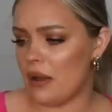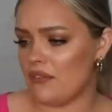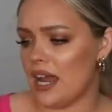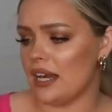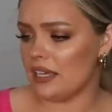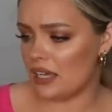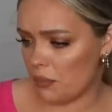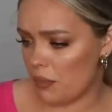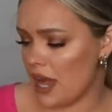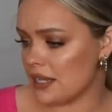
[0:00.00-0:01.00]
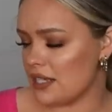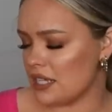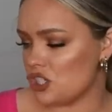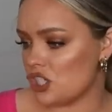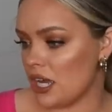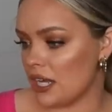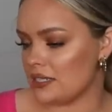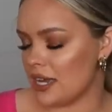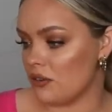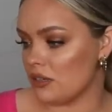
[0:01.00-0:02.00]
I've got a kickboxing chick
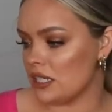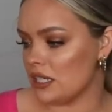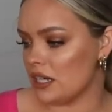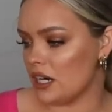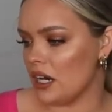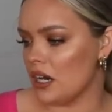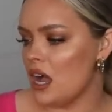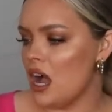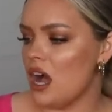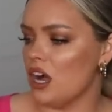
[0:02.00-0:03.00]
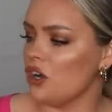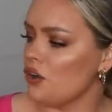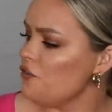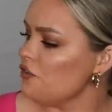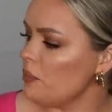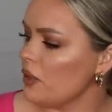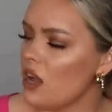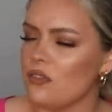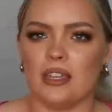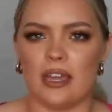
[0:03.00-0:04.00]
down here, a girl flipping
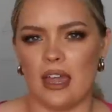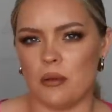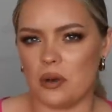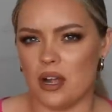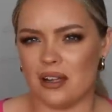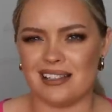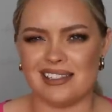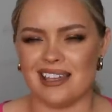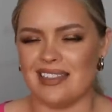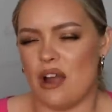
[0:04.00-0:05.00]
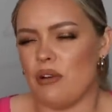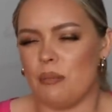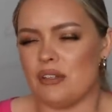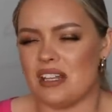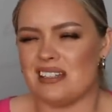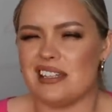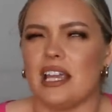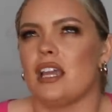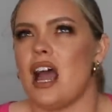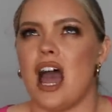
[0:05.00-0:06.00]
off the camera because like that represents
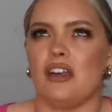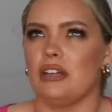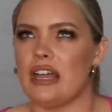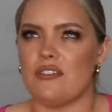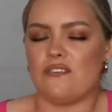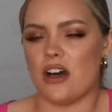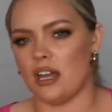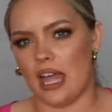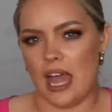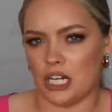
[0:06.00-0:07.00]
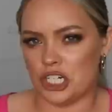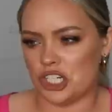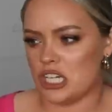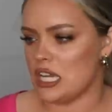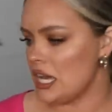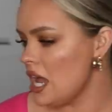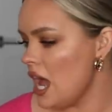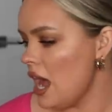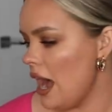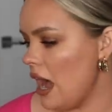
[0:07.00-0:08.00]
like I don't give a fuck energy.
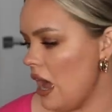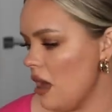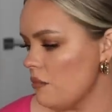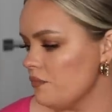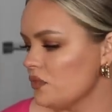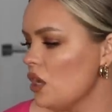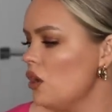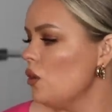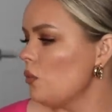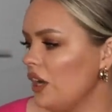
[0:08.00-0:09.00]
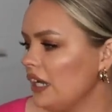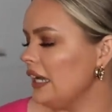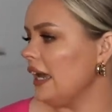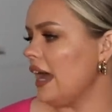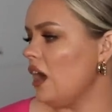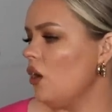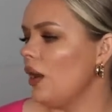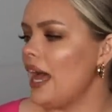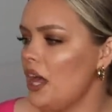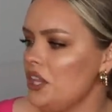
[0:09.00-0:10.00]
Um, working out,
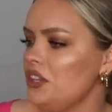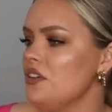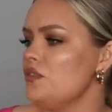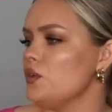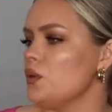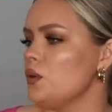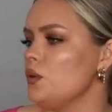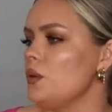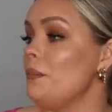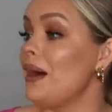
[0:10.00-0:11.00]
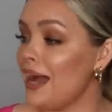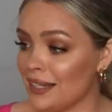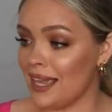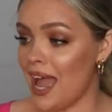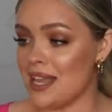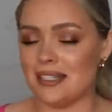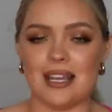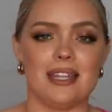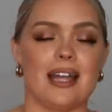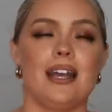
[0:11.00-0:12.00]
healthy food,
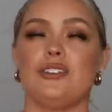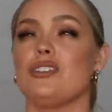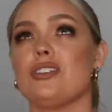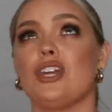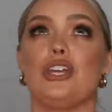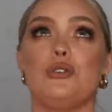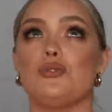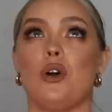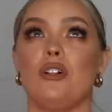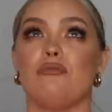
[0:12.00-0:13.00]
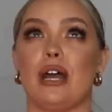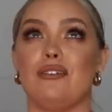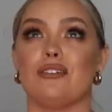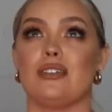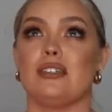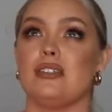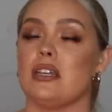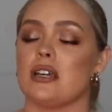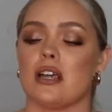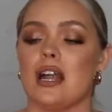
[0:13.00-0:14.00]
podcasting. That is just like a huge goal of mine for this
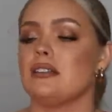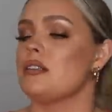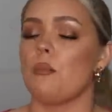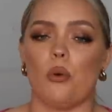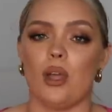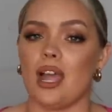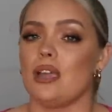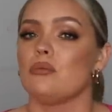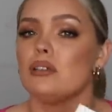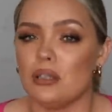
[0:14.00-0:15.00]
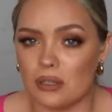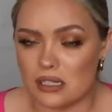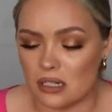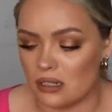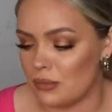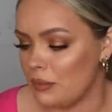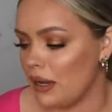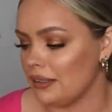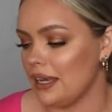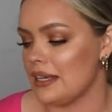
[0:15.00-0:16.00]
year. At some point, I really want to start up my
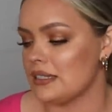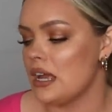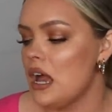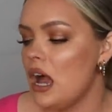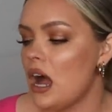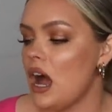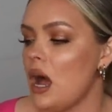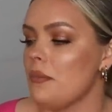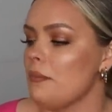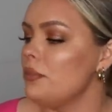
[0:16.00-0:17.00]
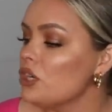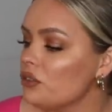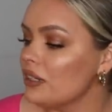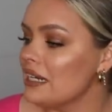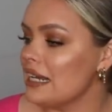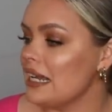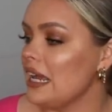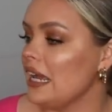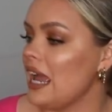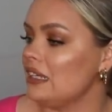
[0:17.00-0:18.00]
podcast, um, book
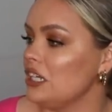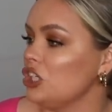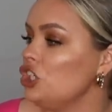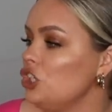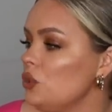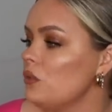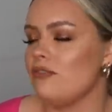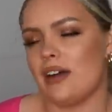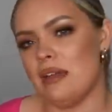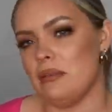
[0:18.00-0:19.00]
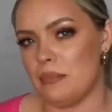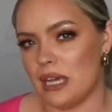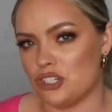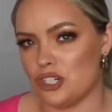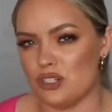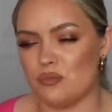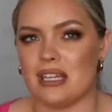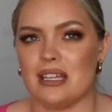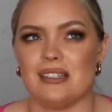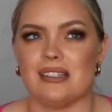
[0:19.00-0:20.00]
reading, and then cute, vibey pictures
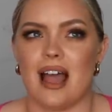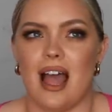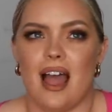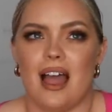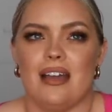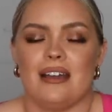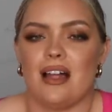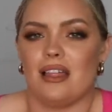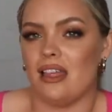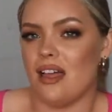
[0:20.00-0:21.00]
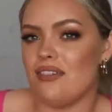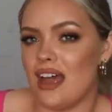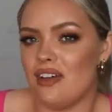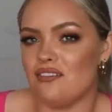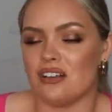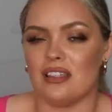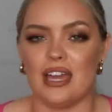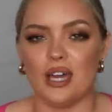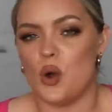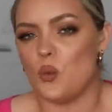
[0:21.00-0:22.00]
because I love that for
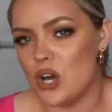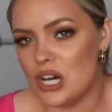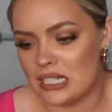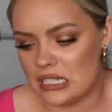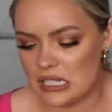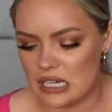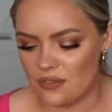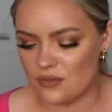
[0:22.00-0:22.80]
like work and stuff.